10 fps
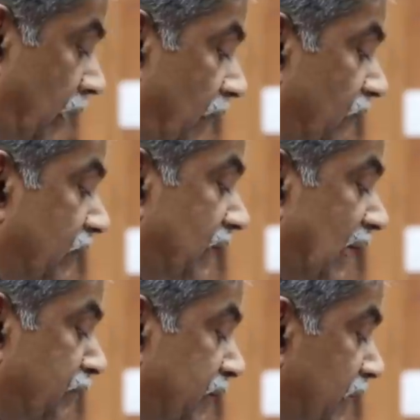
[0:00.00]
With the
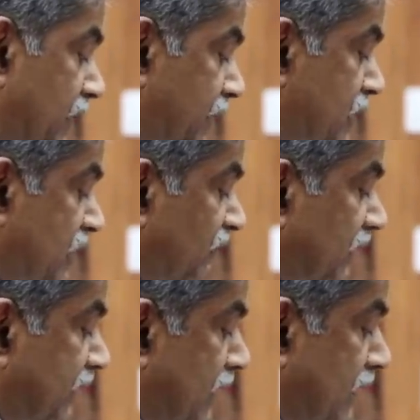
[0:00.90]
limitations of the
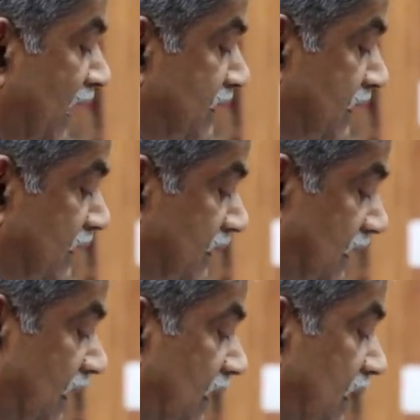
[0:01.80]
then nascent
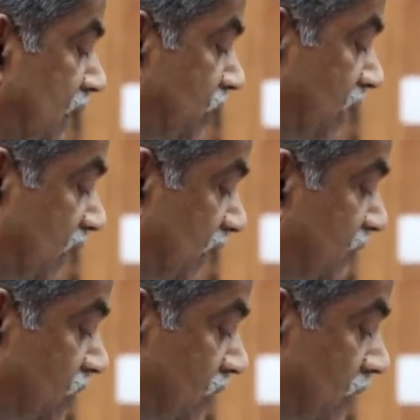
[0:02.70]

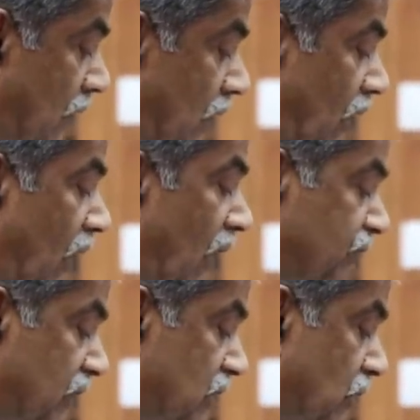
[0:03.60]
e-initiatives of
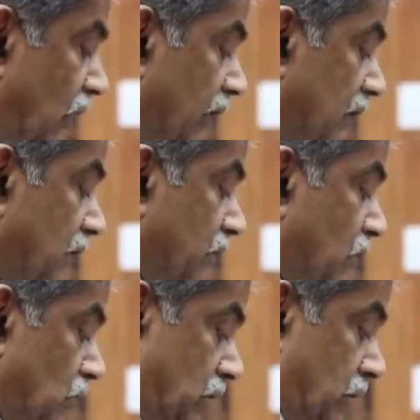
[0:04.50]
this Honourable
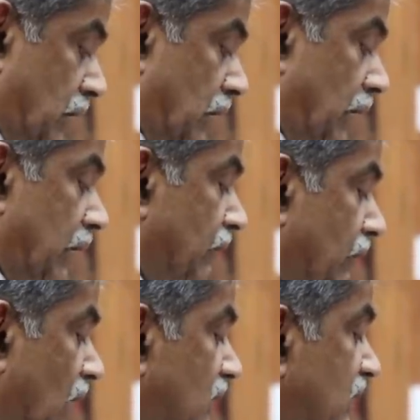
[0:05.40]
Court, Your
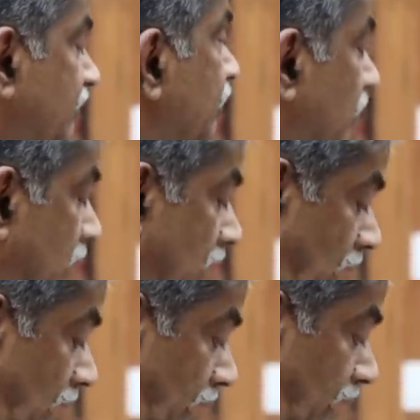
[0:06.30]
Lordship
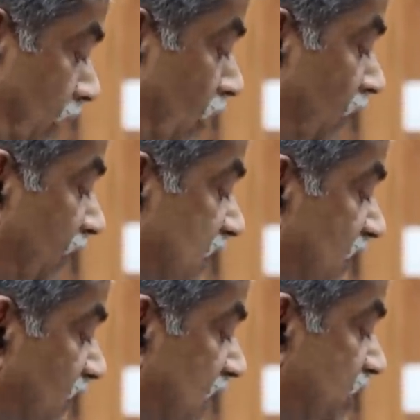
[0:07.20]

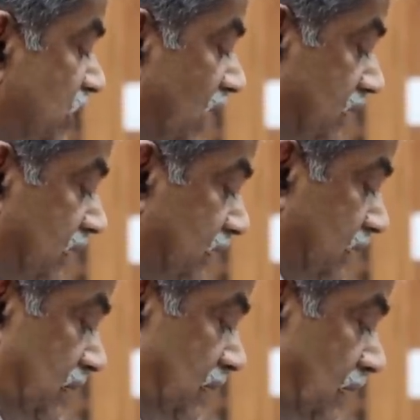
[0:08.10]
innovatively chartered
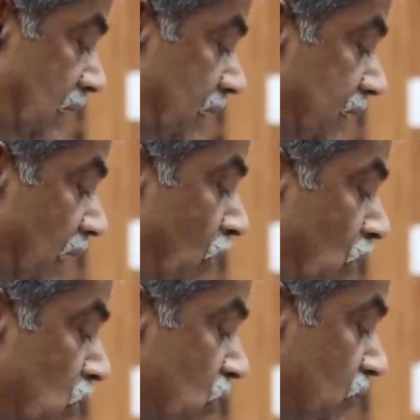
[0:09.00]
the
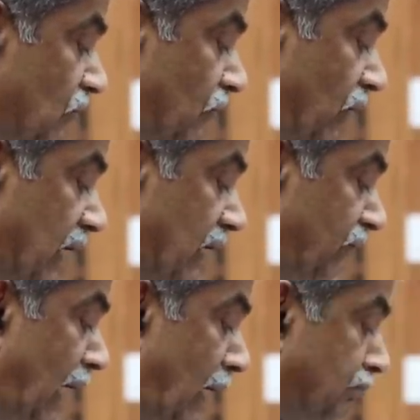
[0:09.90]
course for a
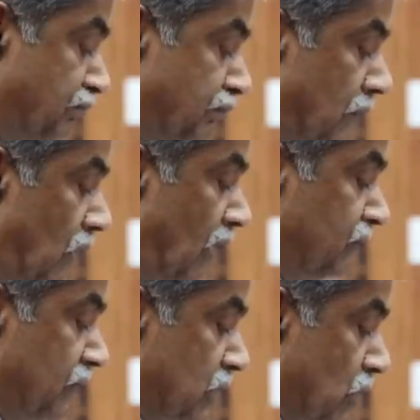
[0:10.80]
revamp of
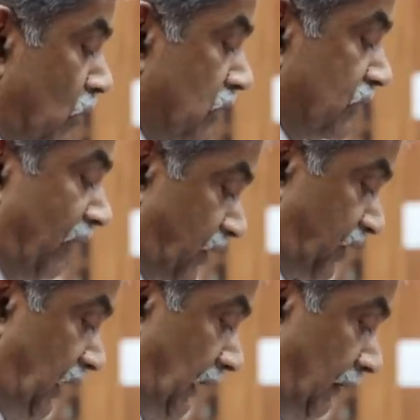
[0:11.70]
this court's
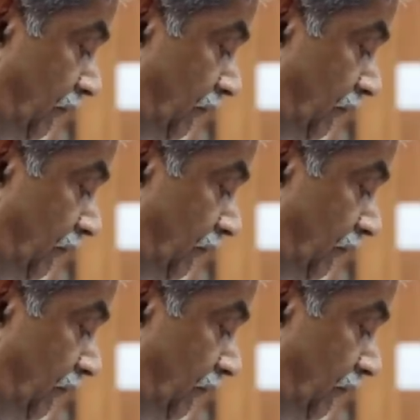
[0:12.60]
functioning.